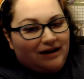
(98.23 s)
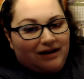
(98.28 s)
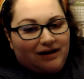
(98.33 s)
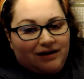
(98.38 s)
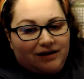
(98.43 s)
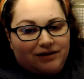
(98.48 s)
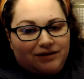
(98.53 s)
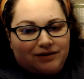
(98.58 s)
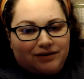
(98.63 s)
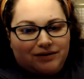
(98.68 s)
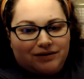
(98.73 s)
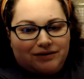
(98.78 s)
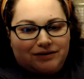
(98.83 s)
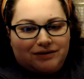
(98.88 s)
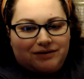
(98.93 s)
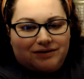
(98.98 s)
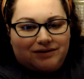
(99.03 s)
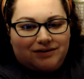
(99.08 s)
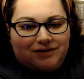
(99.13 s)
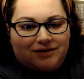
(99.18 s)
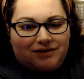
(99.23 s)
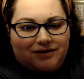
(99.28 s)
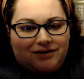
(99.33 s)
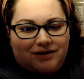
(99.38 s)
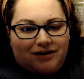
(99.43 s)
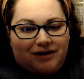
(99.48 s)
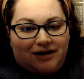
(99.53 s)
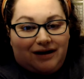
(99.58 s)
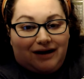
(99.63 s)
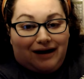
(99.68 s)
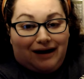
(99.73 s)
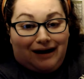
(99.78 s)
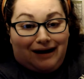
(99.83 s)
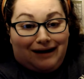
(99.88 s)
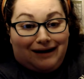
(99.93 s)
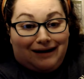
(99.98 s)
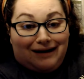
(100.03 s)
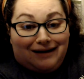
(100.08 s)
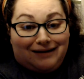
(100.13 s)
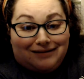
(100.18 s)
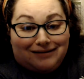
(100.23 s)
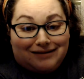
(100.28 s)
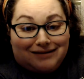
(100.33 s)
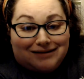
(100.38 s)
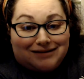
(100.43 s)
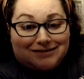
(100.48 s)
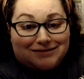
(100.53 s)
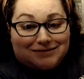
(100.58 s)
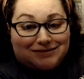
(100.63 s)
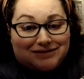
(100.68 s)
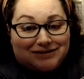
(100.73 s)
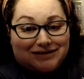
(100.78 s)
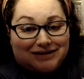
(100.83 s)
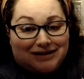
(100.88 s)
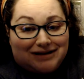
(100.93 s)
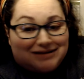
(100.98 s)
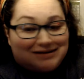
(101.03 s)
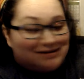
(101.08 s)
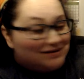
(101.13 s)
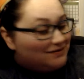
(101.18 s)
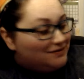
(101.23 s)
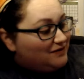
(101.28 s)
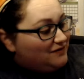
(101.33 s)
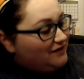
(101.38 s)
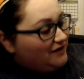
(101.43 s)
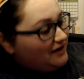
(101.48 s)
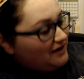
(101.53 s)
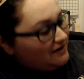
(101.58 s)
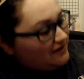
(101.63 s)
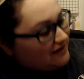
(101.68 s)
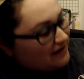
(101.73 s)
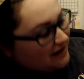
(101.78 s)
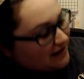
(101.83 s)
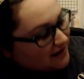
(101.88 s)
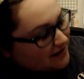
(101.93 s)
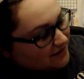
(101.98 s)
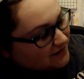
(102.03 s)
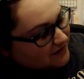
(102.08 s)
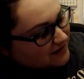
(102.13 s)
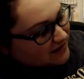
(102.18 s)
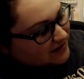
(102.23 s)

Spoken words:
I think it's really nice that we finally have